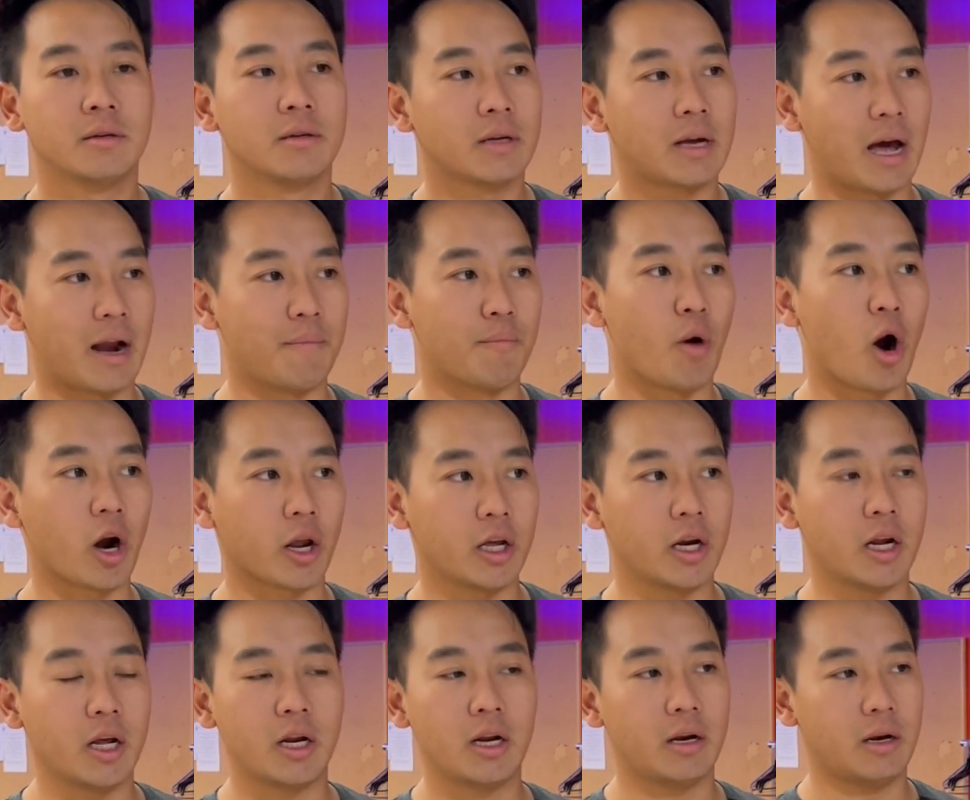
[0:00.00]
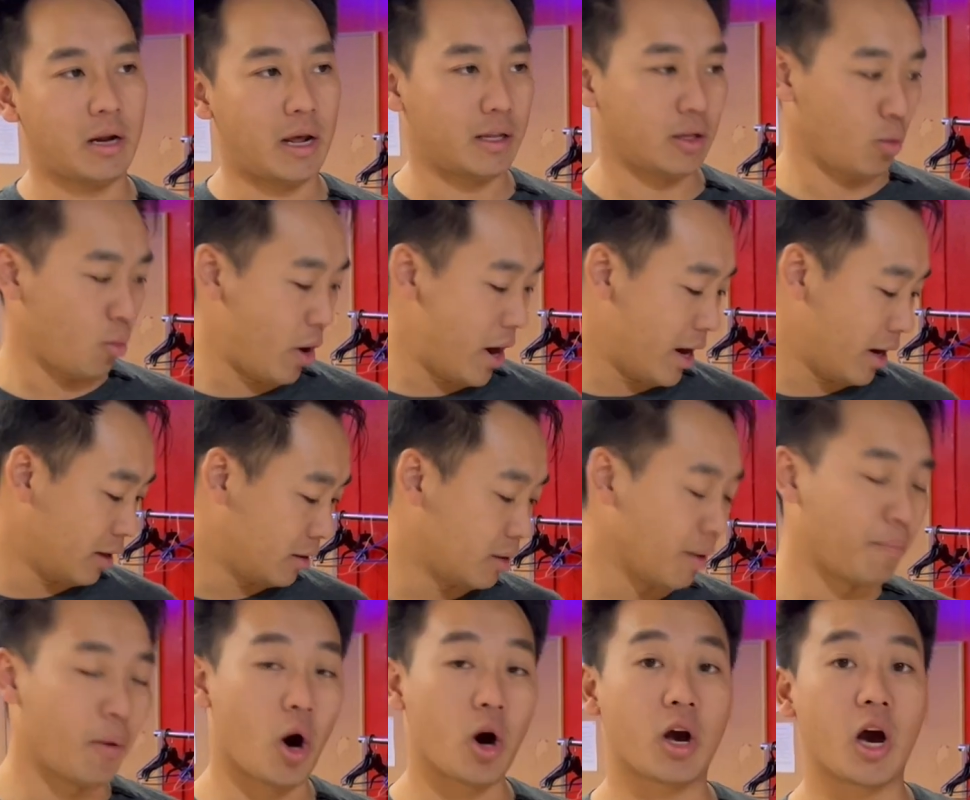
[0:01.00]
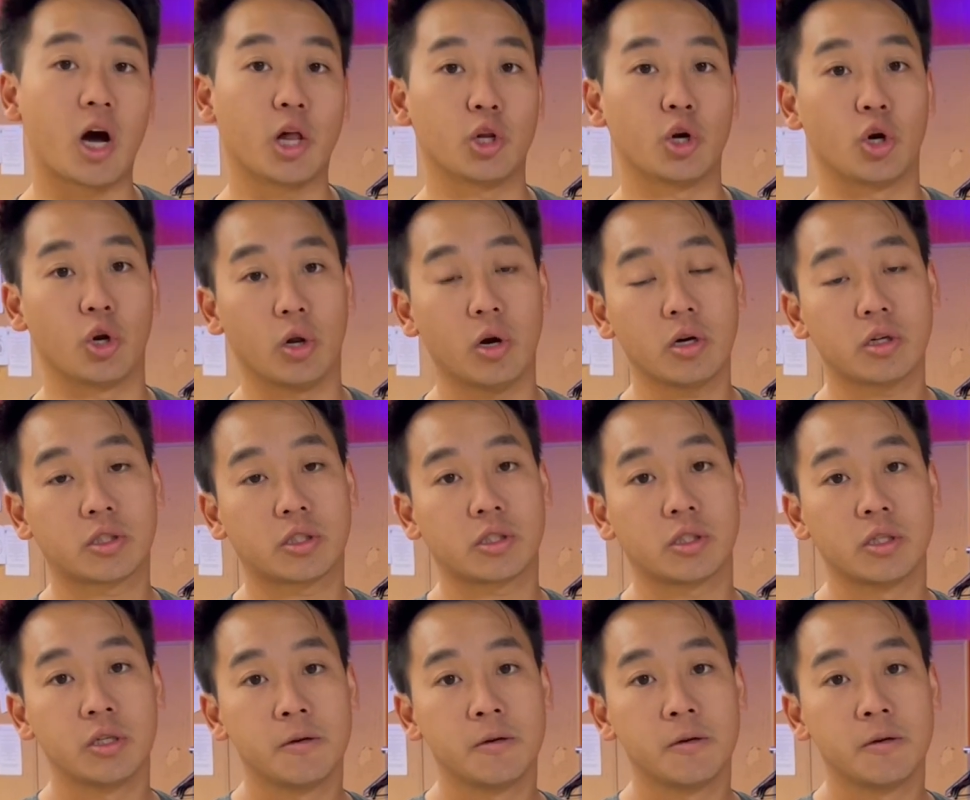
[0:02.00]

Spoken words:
kind of marketed and the way the ball color looks,